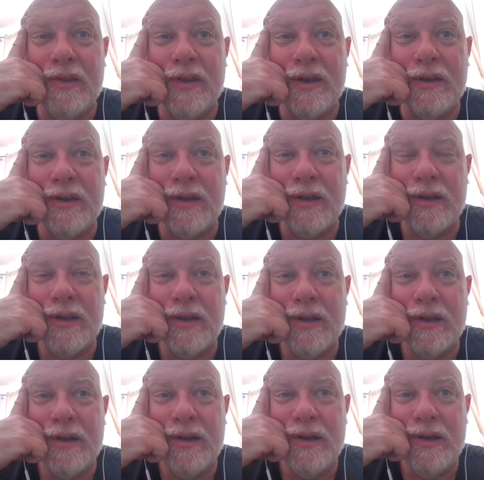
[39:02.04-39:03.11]
that
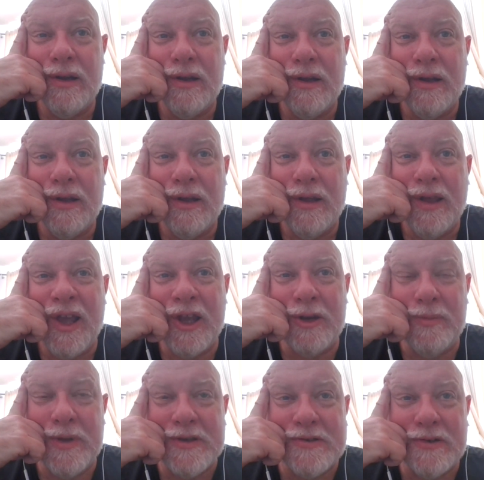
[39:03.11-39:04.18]
had to
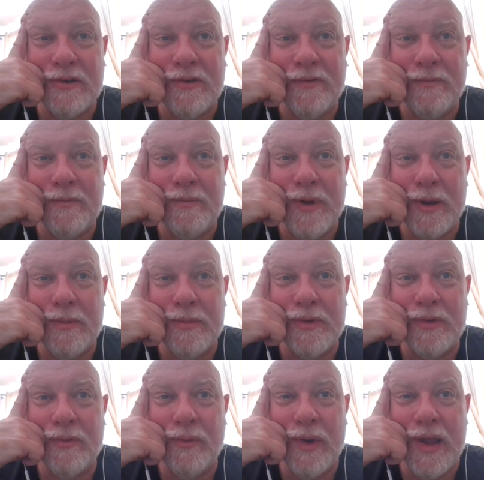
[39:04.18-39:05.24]
be a certain
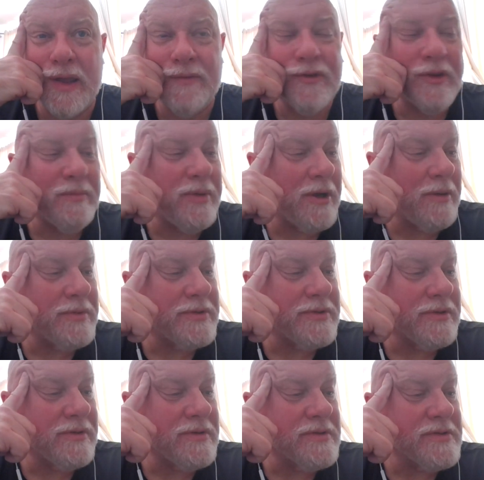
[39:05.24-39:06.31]
pub- way for the
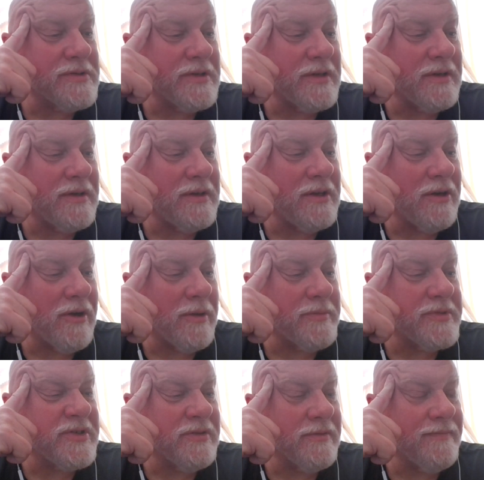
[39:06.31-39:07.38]
publishers, and you know, I'm
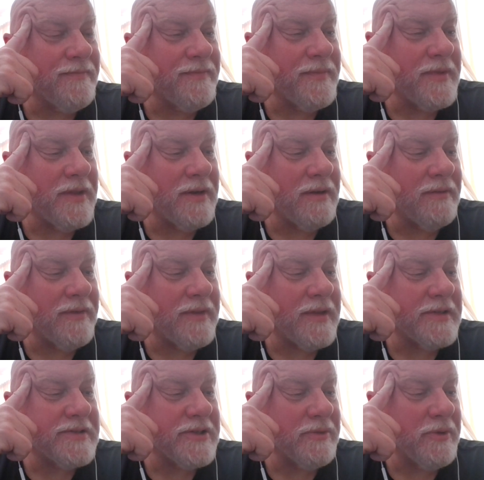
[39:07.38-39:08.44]
sure you know
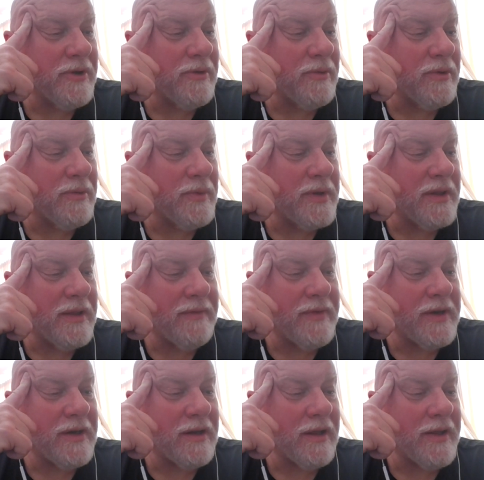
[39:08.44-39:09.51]
that's the real world we live in
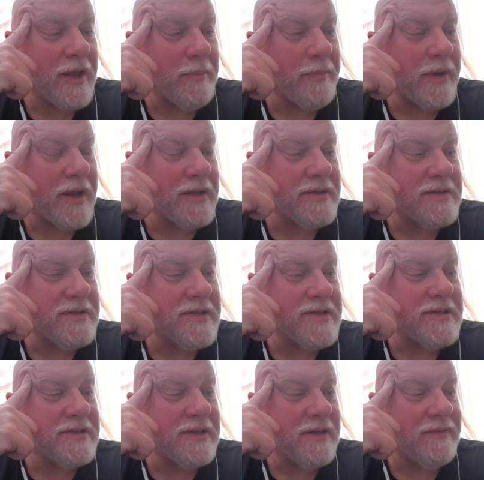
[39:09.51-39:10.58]
and all that. But I
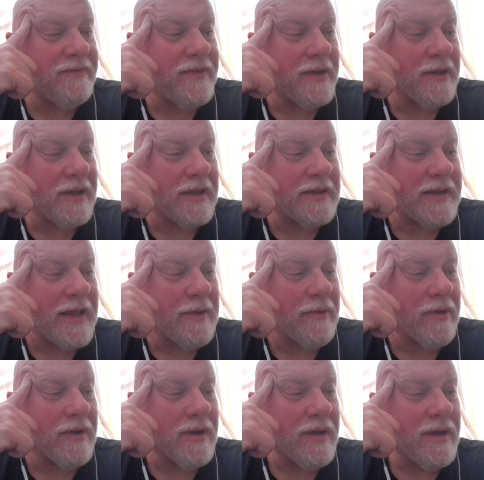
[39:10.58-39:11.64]
just didn't feel like they
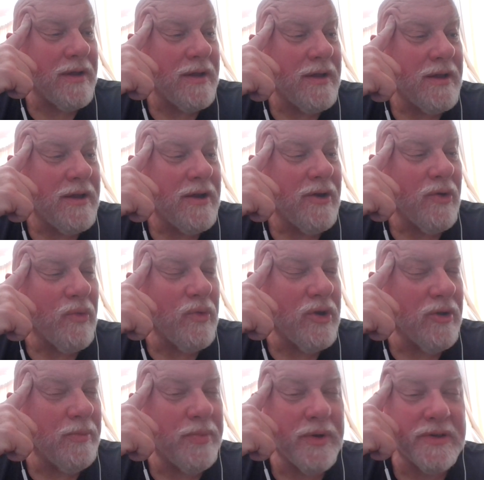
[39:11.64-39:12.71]
were
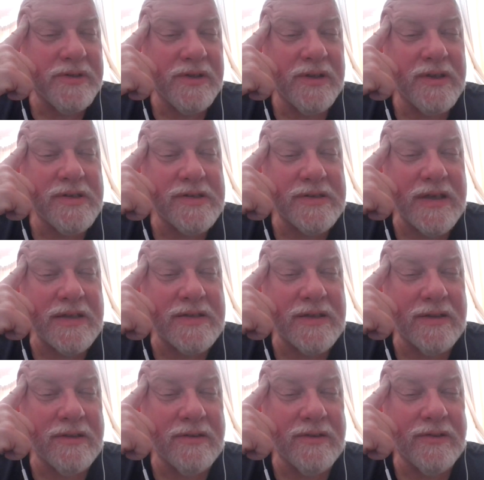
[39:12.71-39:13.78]
real books in the sense
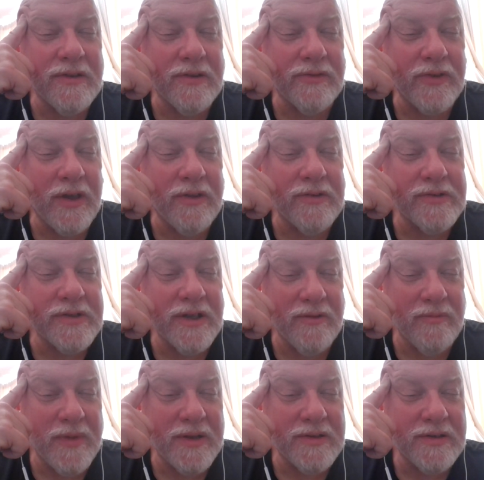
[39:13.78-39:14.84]
of the, those others that I
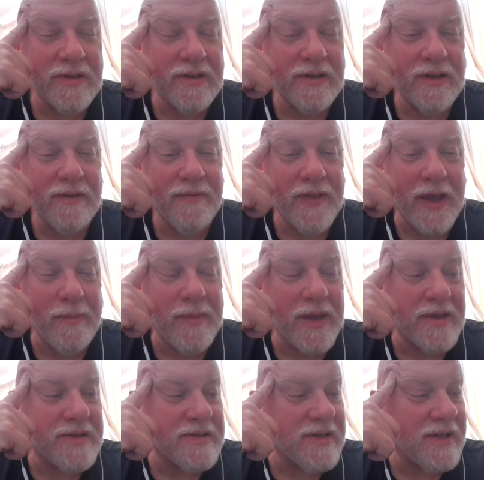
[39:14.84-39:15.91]
have mentioned, if that
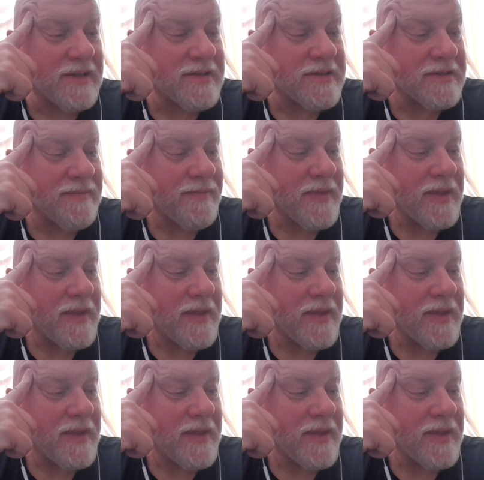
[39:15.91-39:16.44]
makes sense.